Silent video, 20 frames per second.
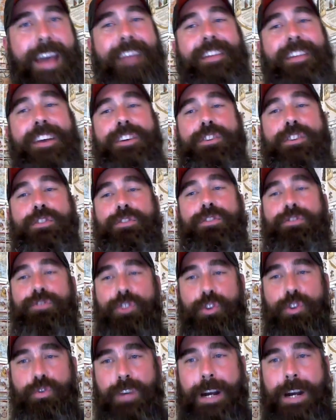And they use
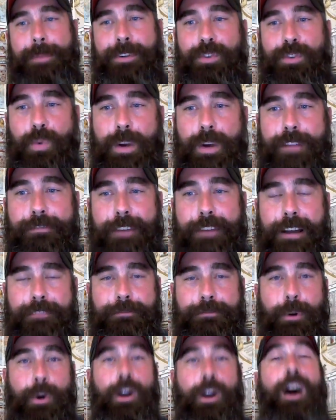Deuteronomy
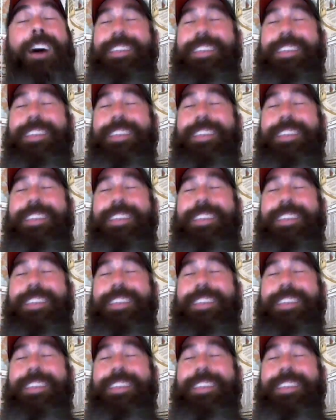25:4. All